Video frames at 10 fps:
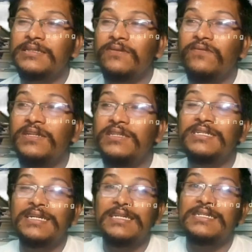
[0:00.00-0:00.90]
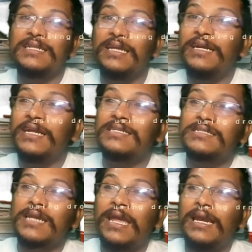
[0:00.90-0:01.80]
the
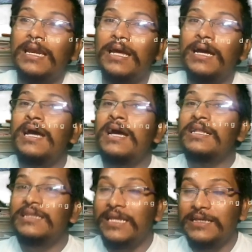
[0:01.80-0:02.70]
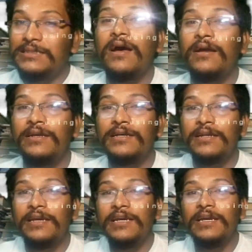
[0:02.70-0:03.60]
textile things,
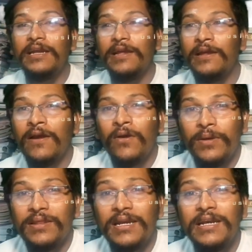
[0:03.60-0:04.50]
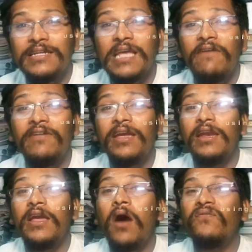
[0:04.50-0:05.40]
whether it is having any
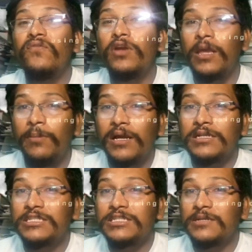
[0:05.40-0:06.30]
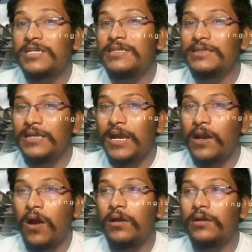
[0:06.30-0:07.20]
harmful chemical substances or
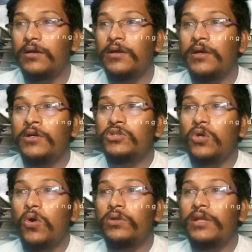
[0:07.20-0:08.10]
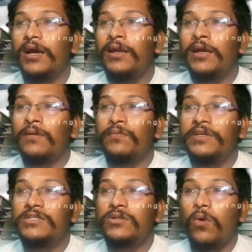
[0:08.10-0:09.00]
not. So that
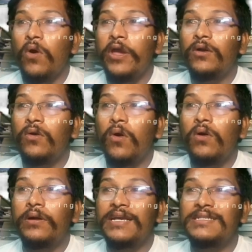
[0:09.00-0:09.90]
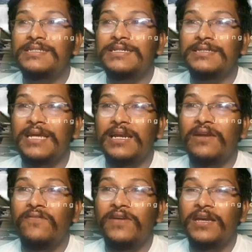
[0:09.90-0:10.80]
this Oeko-Tex
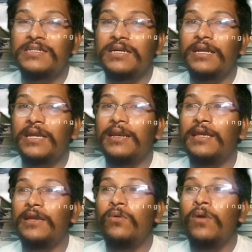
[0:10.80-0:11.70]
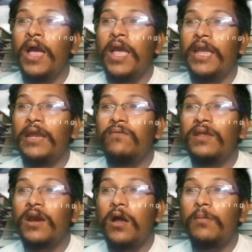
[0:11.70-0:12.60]
certification can give
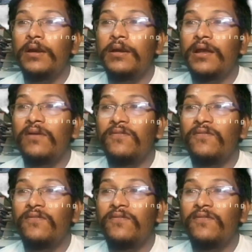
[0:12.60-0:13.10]
environmental